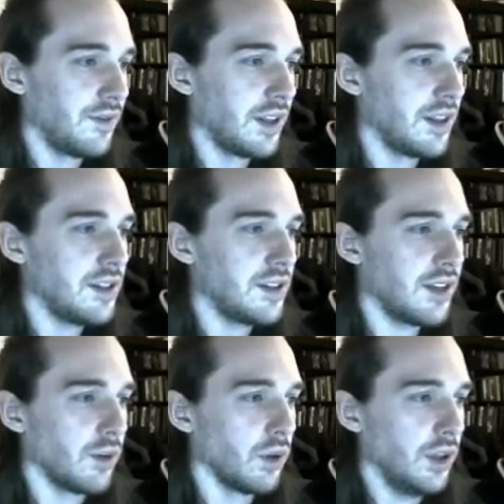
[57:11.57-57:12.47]
Like this is like
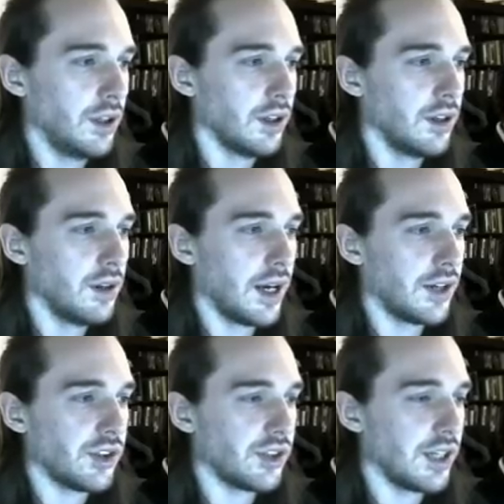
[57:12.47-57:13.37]
really good
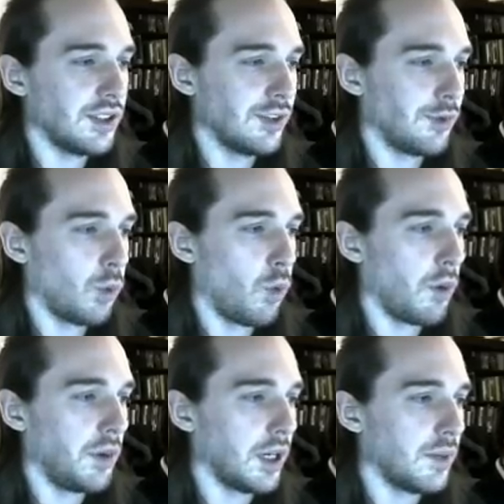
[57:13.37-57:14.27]
exercises for
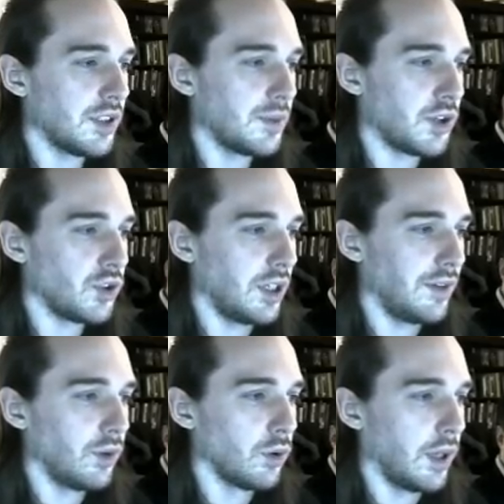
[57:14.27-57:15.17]
warming up, especially if
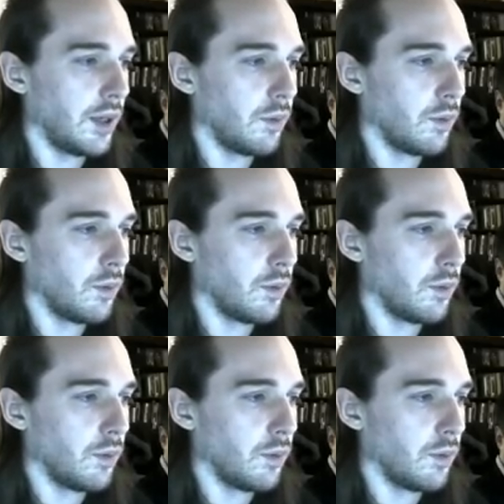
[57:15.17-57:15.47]
you're like